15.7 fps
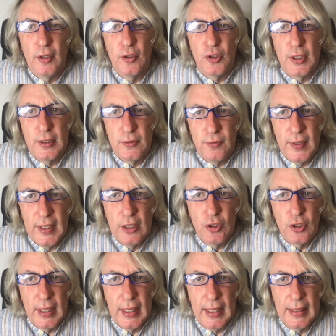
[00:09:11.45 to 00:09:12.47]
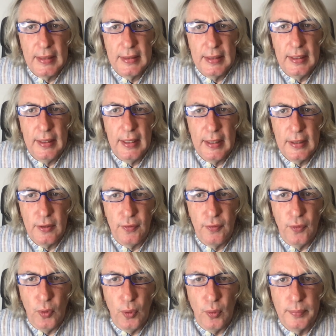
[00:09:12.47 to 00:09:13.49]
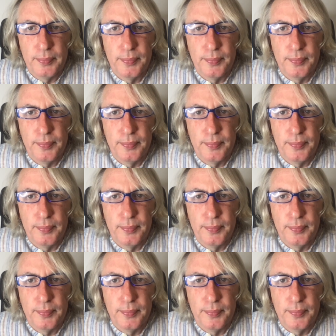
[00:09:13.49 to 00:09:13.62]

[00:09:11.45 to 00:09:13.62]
just finished collecting data for